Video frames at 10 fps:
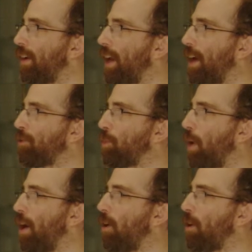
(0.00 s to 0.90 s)
and how
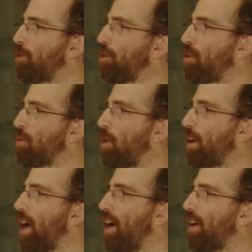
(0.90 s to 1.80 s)
Hearst is a smart
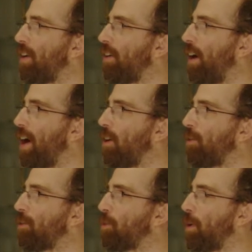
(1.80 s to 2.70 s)
guy and
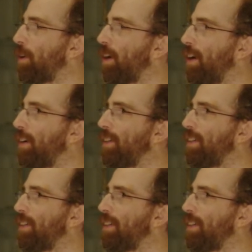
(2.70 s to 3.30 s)
Al is a smart guy.